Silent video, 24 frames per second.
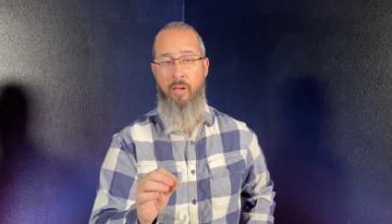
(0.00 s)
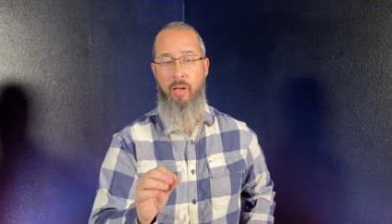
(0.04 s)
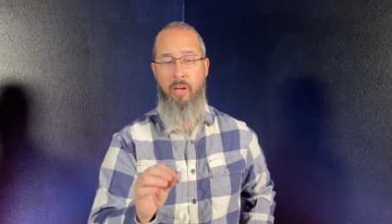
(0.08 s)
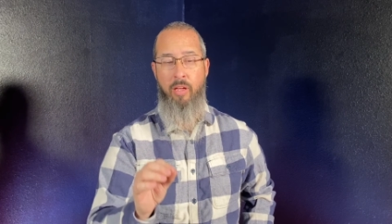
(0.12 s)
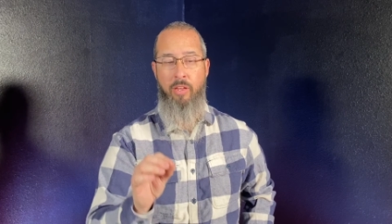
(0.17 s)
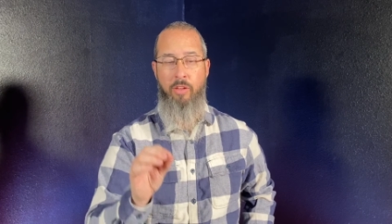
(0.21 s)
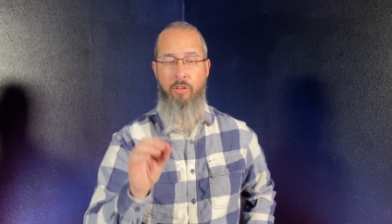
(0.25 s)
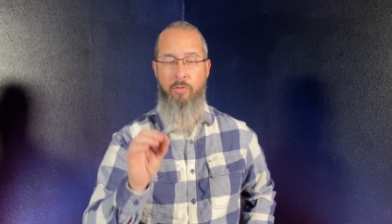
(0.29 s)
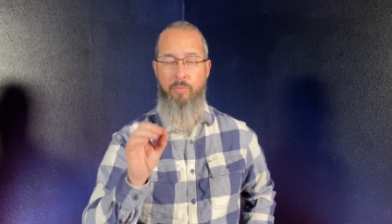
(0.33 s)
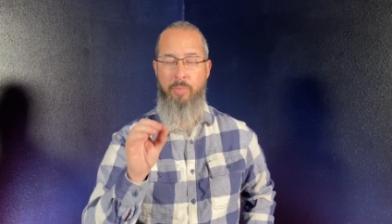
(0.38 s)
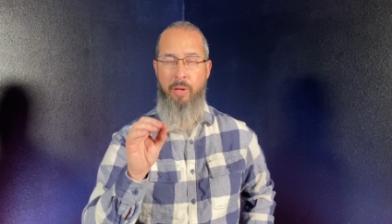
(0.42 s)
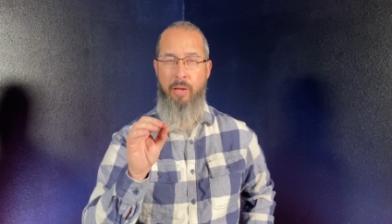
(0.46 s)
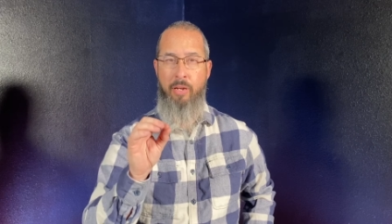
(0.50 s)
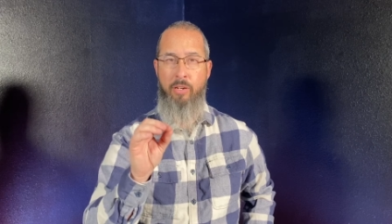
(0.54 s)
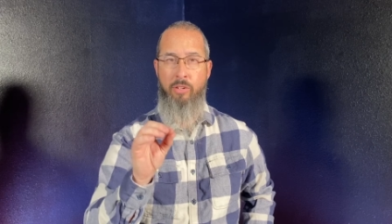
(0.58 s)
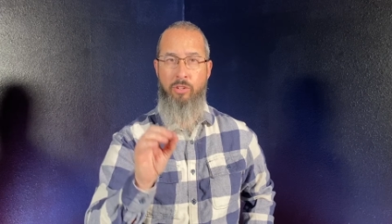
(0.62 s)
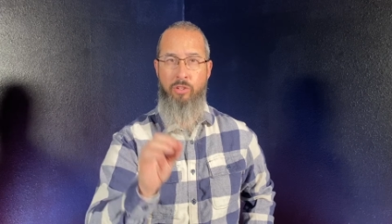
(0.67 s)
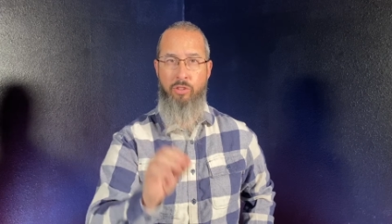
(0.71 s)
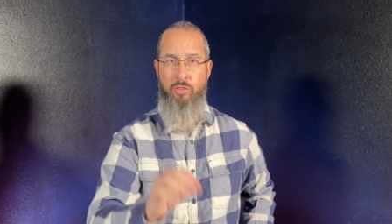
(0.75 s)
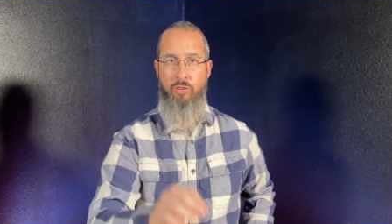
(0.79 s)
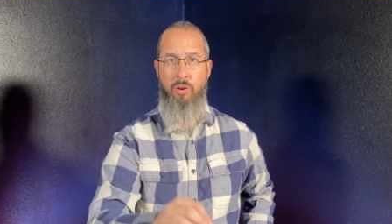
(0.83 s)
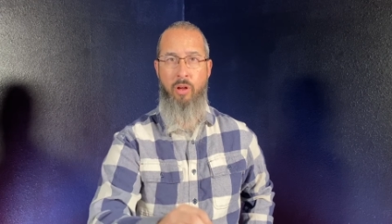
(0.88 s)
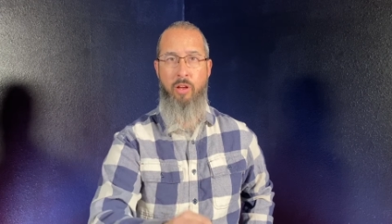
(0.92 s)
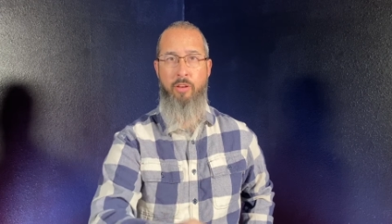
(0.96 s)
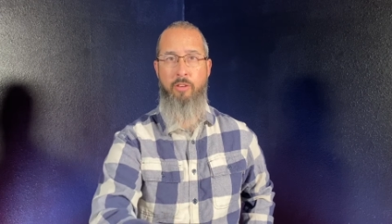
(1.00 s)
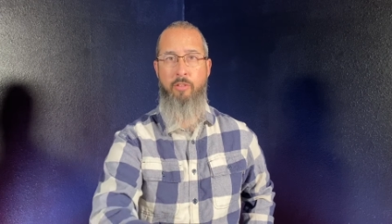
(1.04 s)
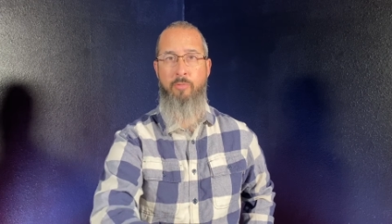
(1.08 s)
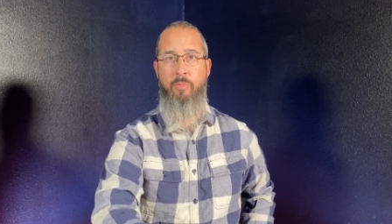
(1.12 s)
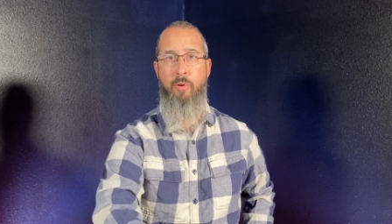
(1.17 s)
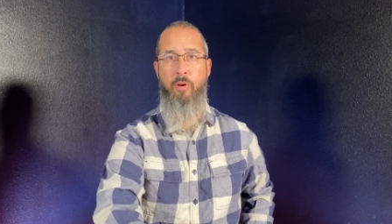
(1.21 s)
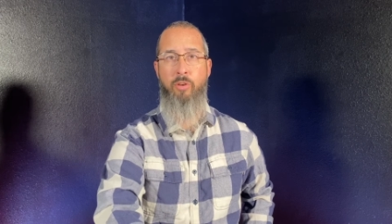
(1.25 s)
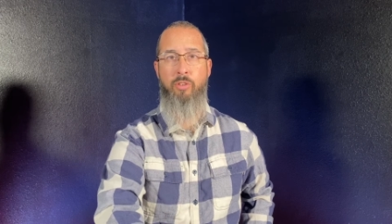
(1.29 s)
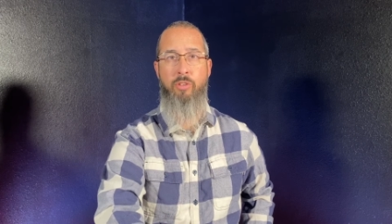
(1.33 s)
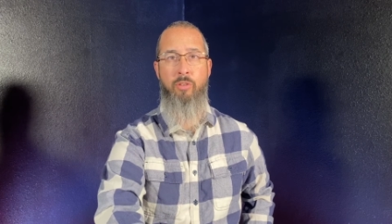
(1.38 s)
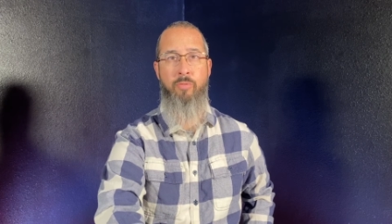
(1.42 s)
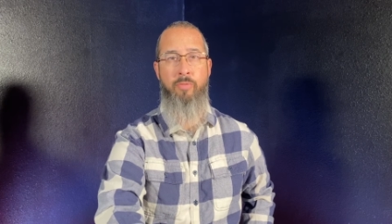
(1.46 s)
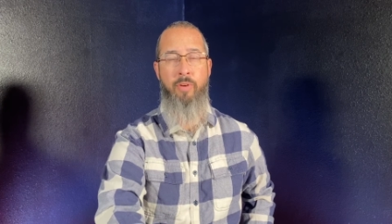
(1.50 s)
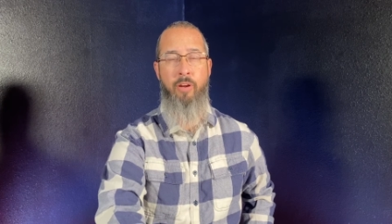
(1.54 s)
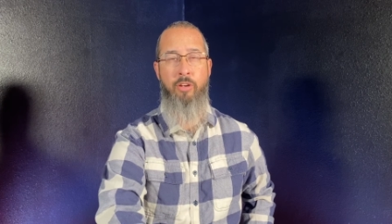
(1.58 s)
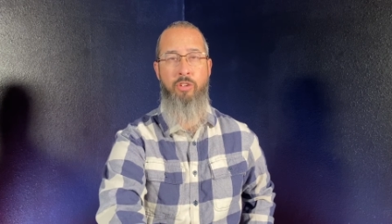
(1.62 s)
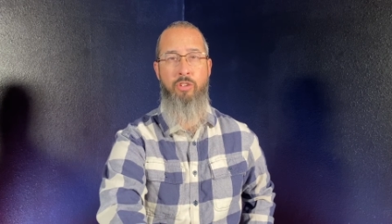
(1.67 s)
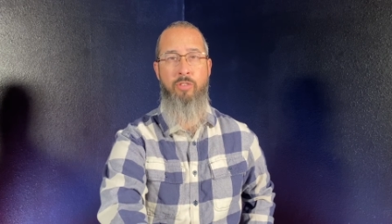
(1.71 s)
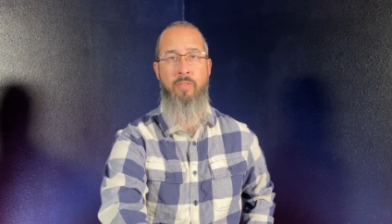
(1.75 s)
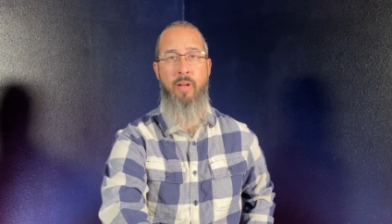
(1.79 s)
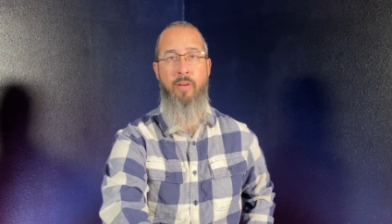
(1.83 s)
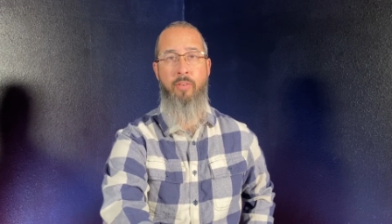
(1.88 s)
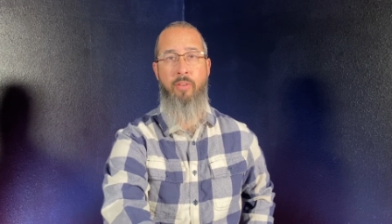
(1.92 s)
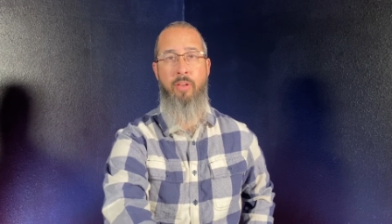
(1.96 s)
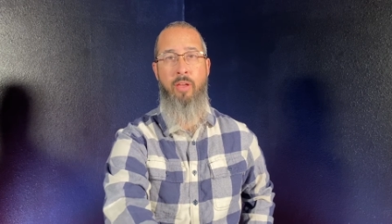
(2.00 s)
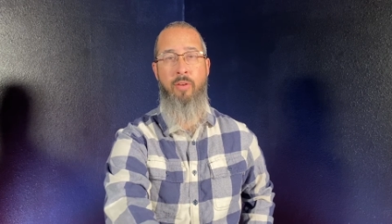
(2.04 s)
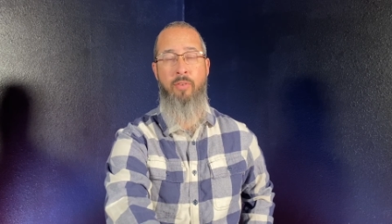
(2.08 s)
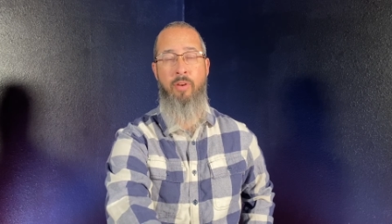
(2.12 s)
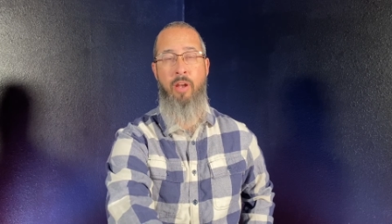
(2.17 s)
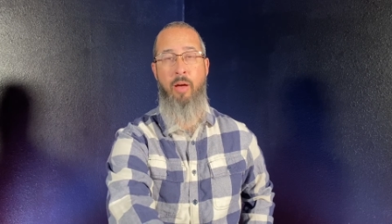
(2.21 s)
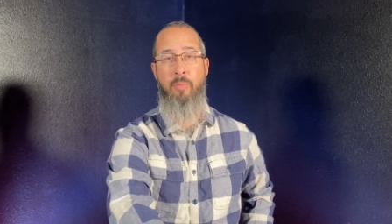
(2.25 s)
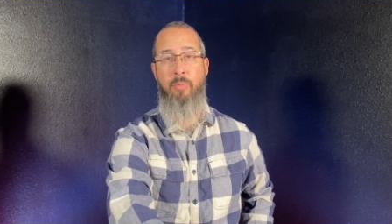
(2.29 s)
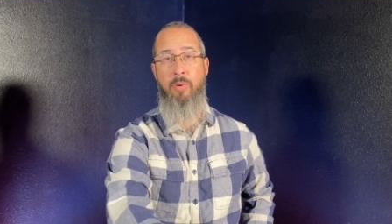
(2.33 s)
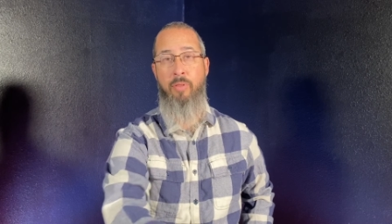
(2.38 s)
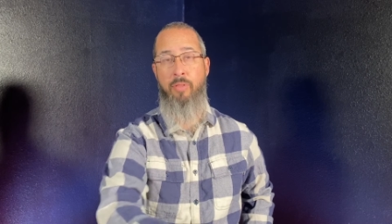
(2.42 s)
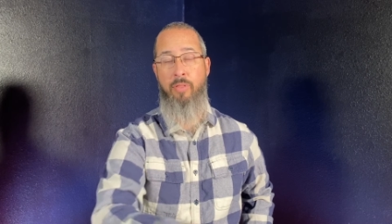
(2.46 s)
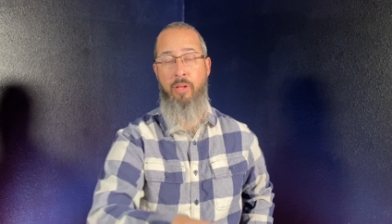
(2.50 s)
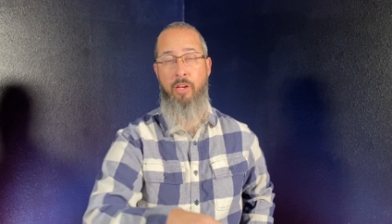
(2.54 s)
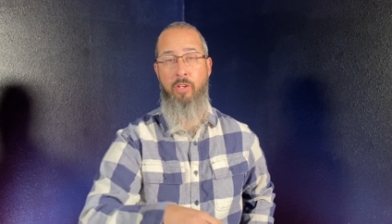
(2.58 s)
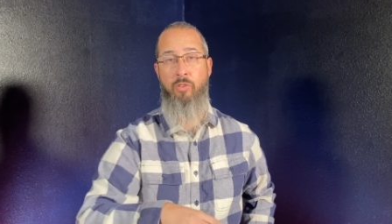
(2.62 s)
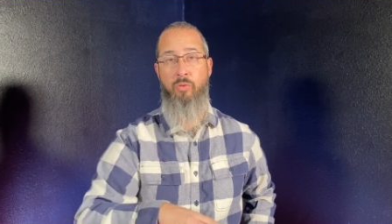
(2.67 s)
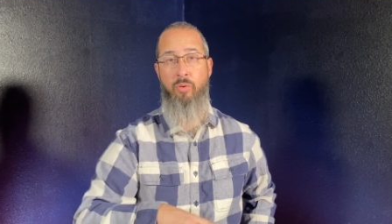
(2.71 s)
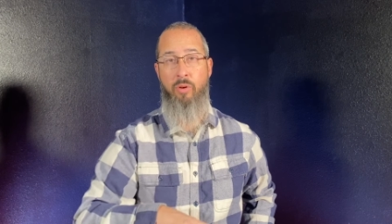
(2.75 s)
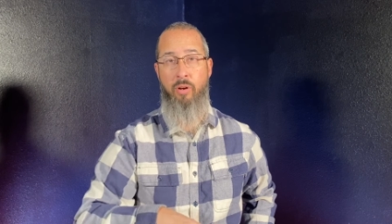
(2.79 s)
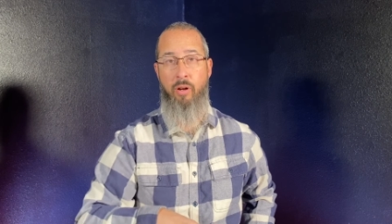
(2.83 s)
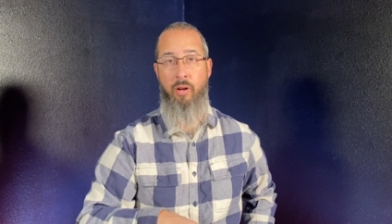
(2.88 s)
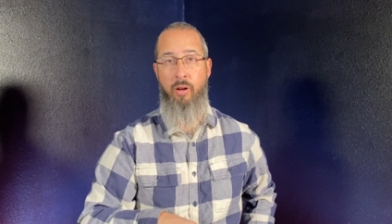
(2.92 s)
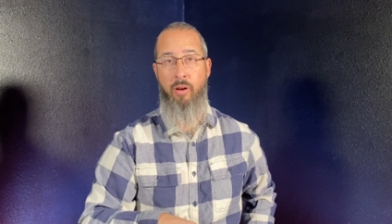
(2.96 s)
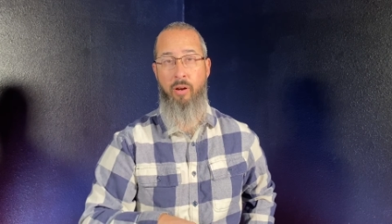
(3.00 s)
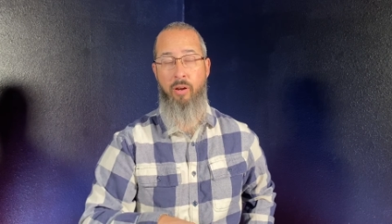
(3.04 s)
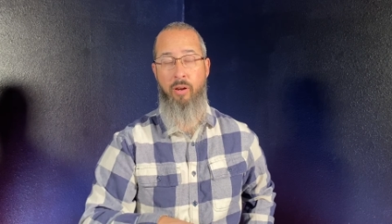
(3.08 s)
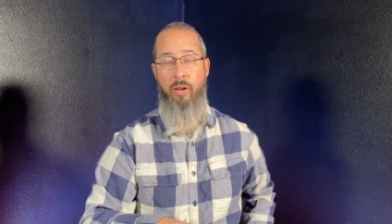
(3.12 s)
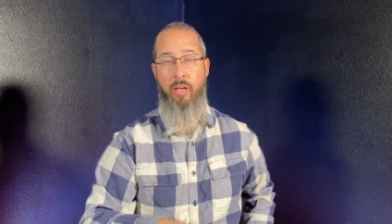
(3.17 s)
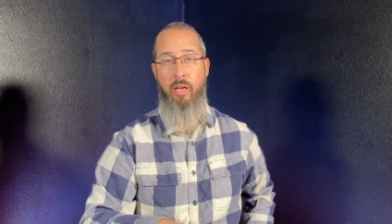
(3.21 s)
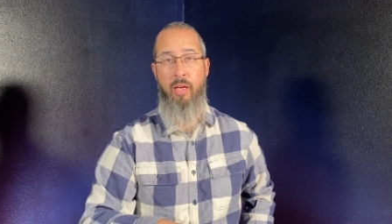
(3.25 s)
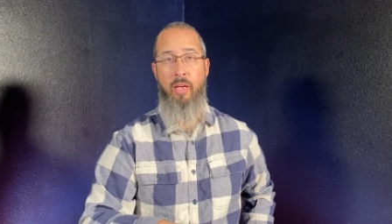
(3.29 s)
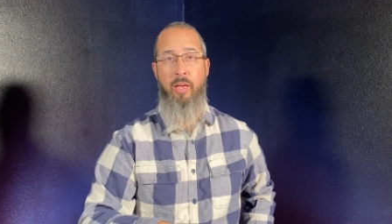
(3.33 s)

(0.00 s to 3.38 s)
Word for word: You've been strong, you persevered, you've not given up when things were hard.